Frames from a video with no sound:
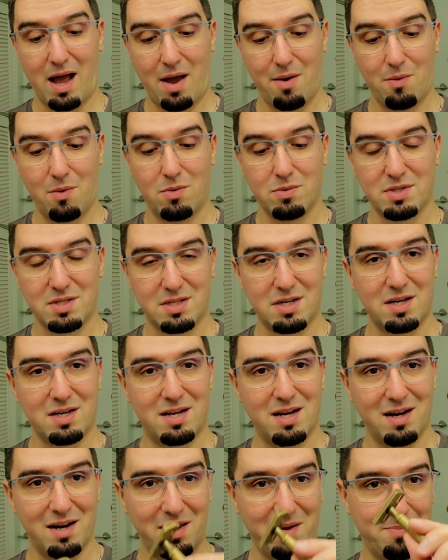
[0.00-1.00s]
I will
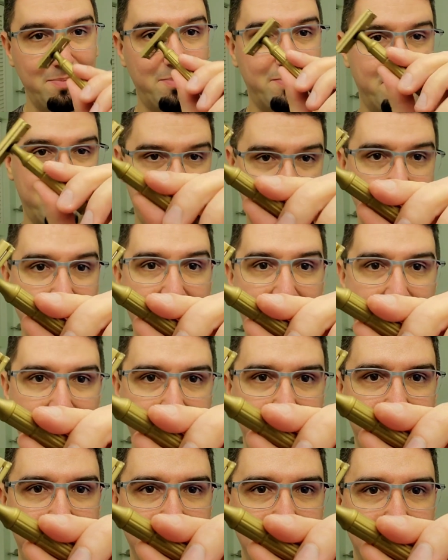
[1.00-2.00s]
certainly
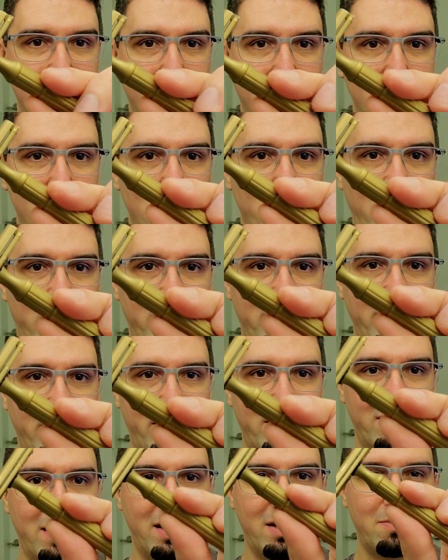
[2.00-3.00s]
add this one to my
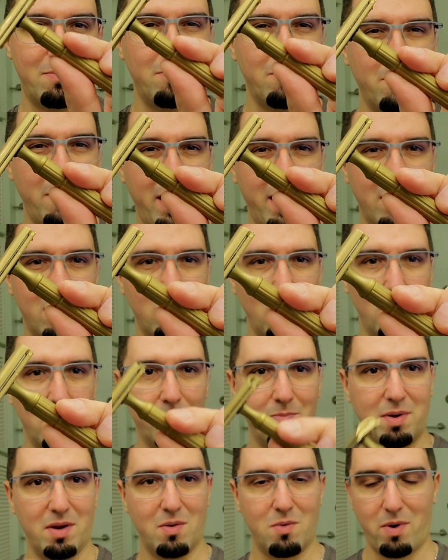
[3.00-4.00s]
den. It may
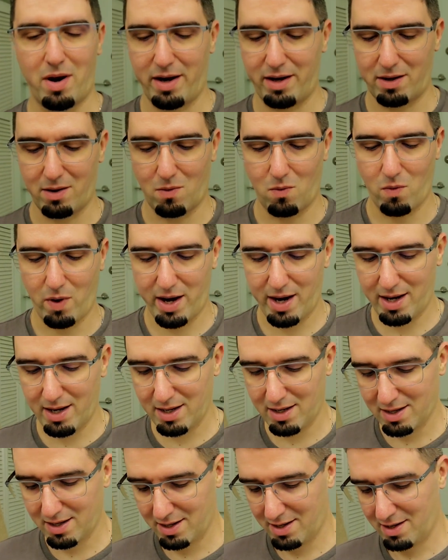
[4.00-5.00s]
not be right
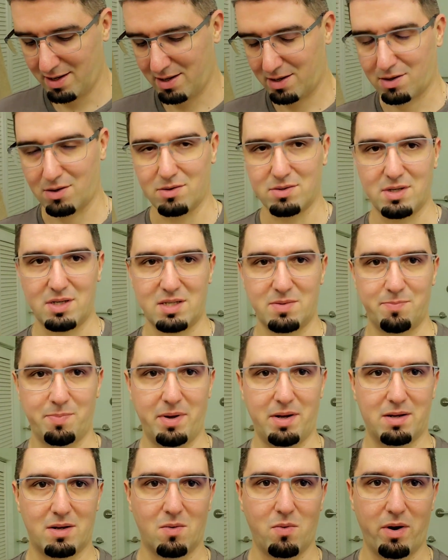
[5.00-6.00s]
away because I
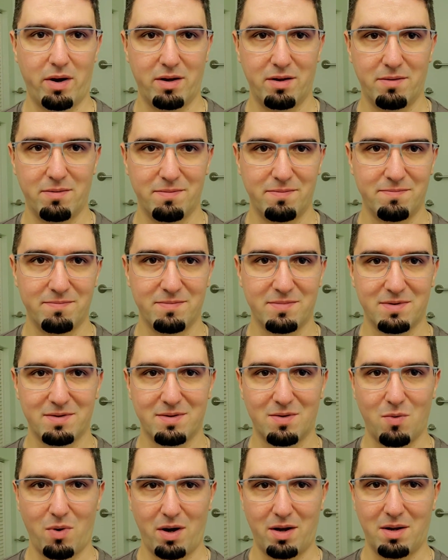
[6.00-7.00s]
spent quite
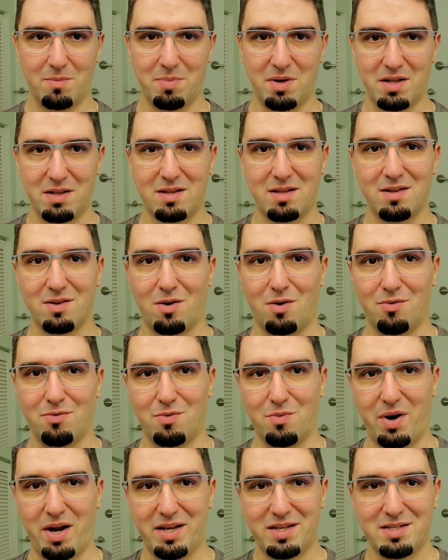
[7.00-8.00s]
a bit
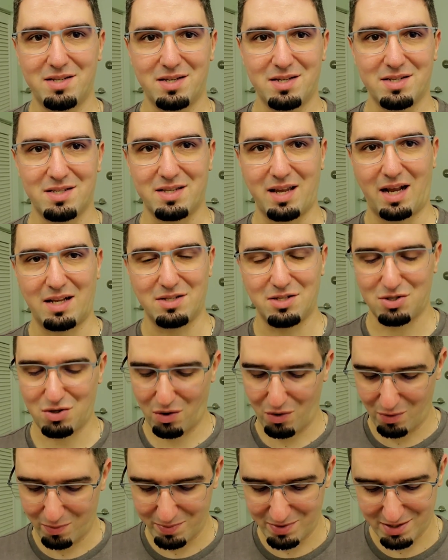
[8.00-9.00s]
on razors and
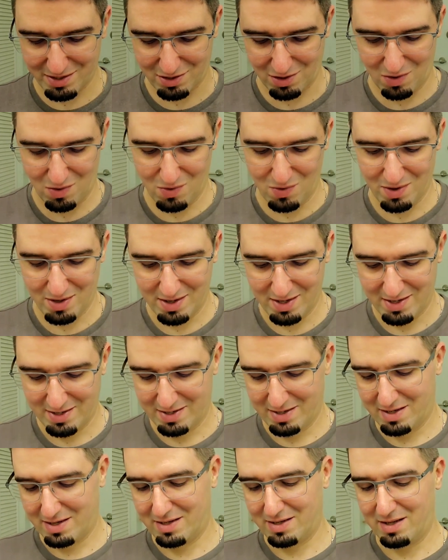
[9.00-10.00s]
soaps, so
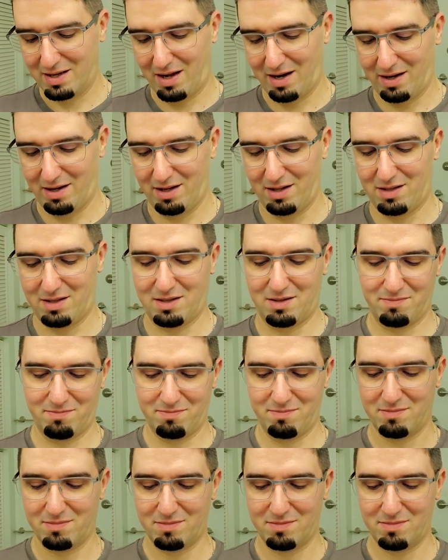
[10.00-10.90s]
I need